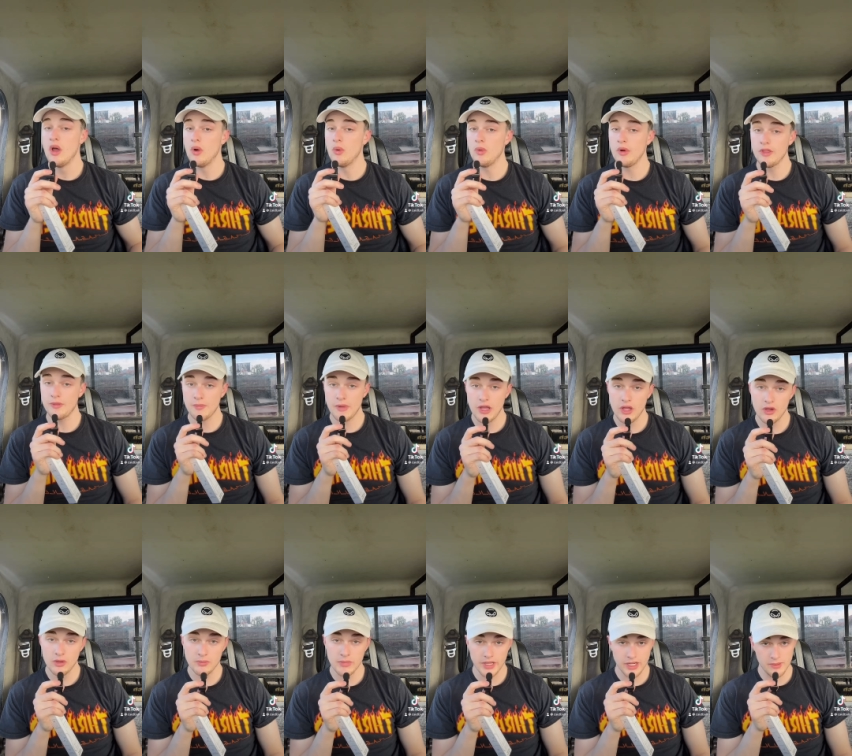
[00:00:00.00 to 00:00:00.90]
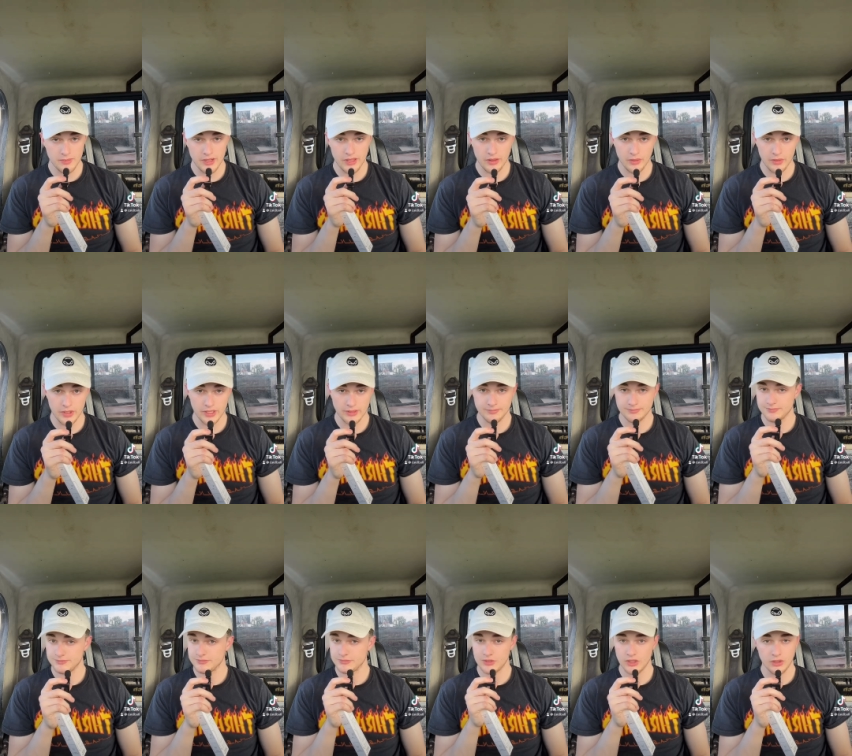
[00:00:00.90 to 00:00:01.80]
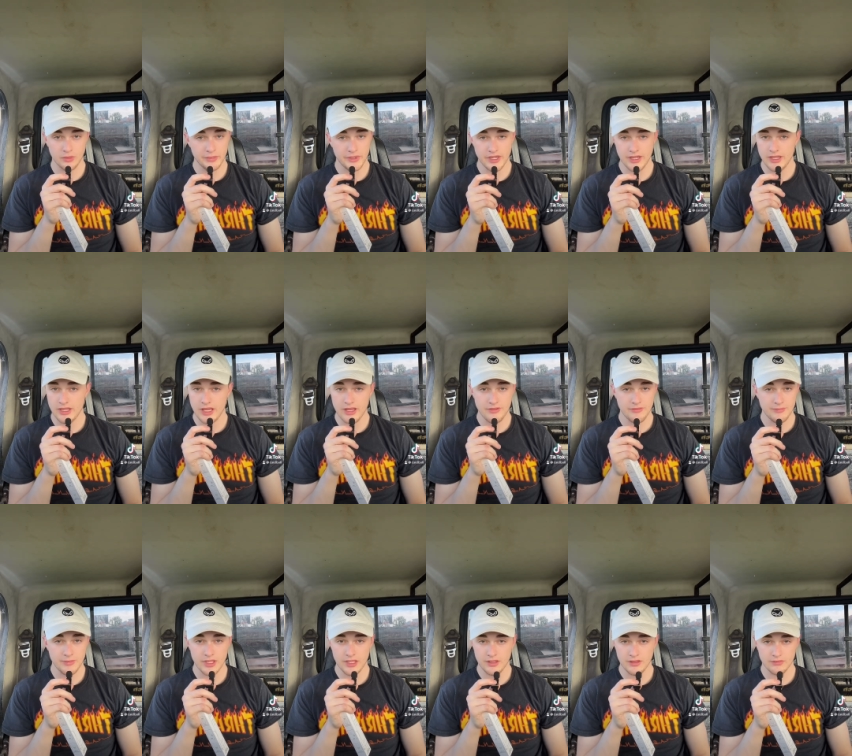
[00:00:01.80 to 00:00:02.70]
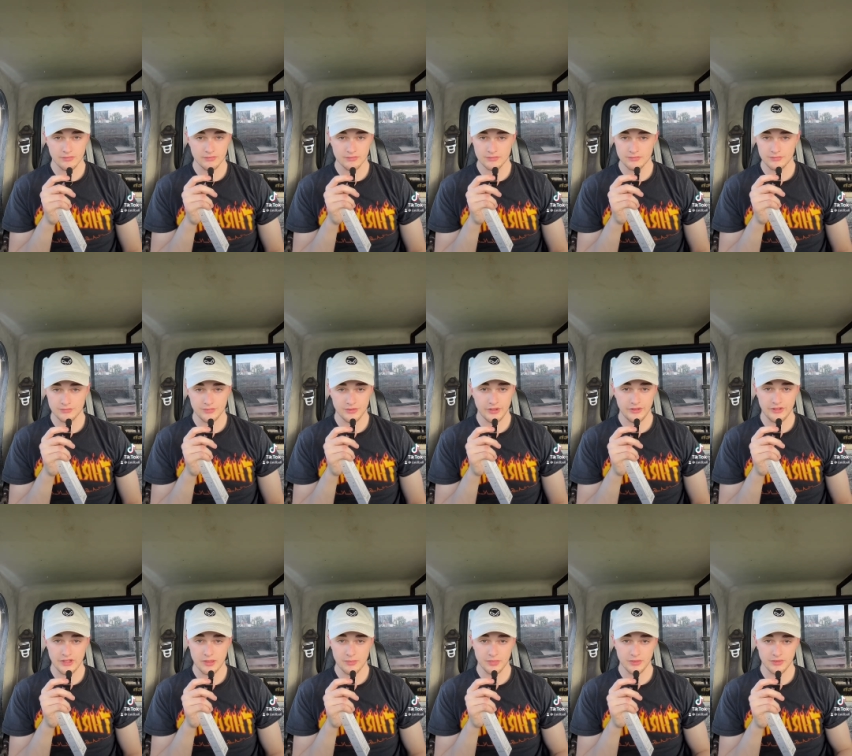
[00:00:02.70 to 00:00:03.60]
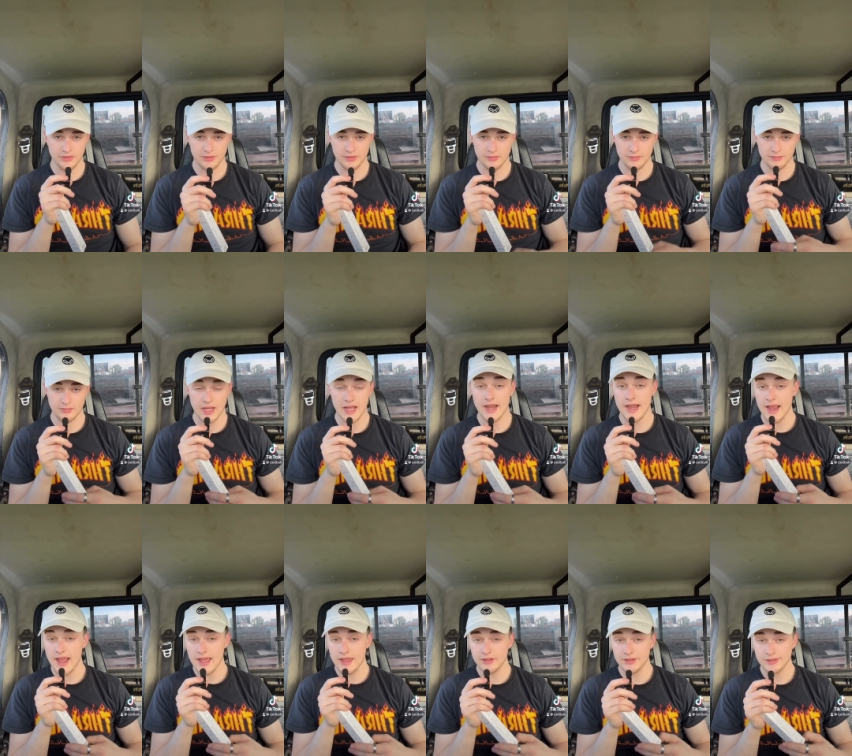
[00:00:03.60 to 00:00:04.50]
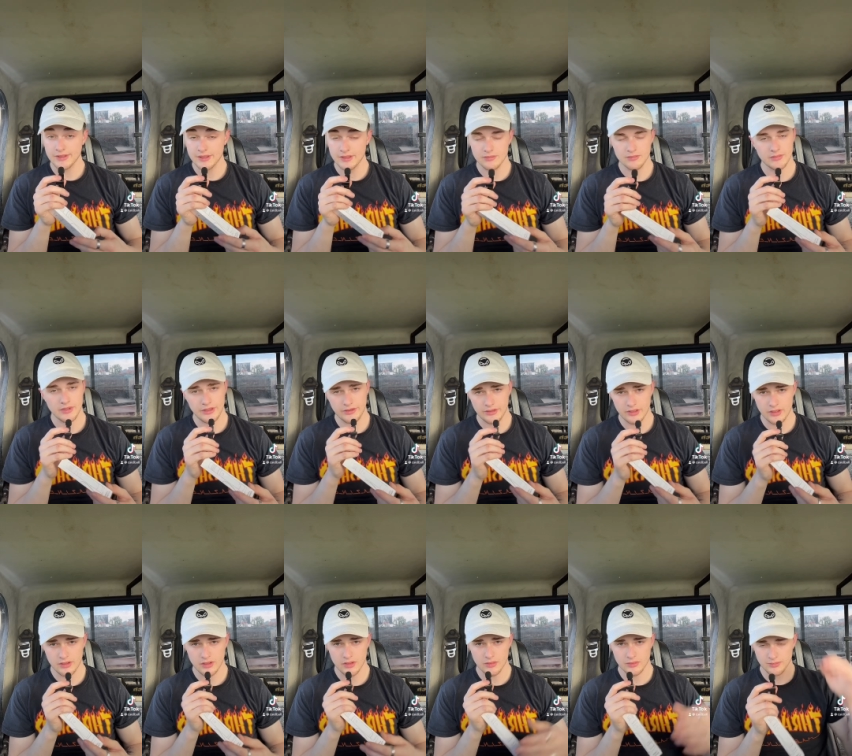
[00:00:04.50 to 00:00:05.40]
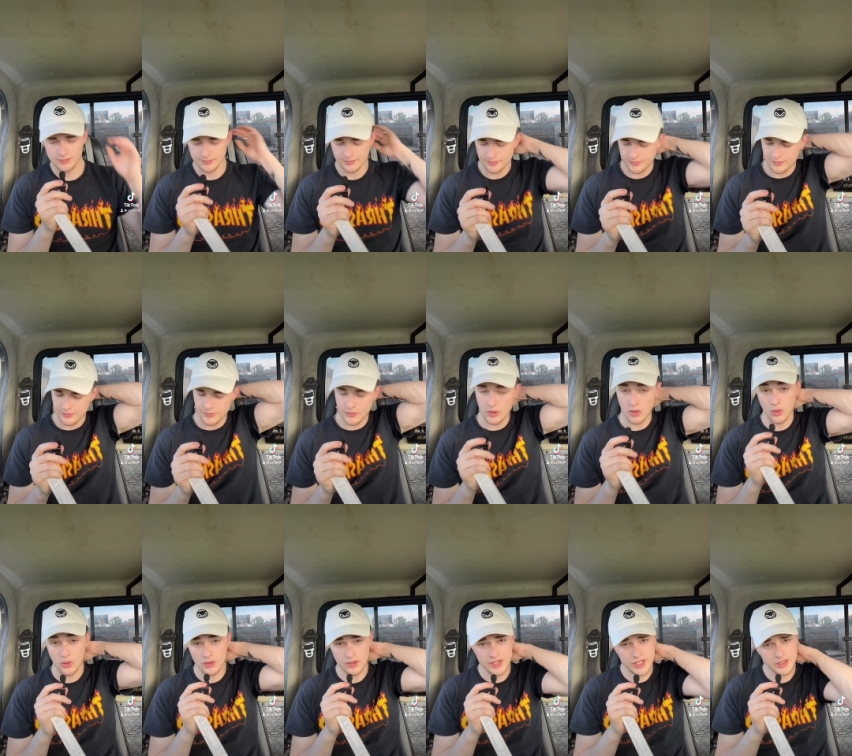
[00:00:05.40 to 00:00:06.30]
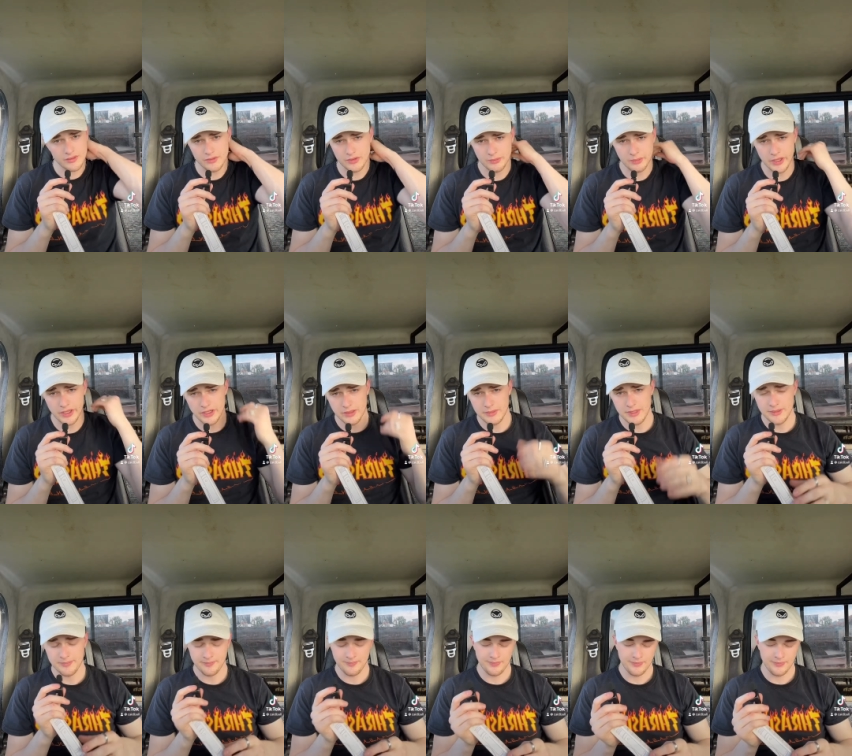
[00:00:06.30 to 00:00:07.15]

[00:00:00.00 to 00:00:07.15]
With my own money, by the way. Nobody gave me free samples. I asked. They said no. Or didn't respond to me.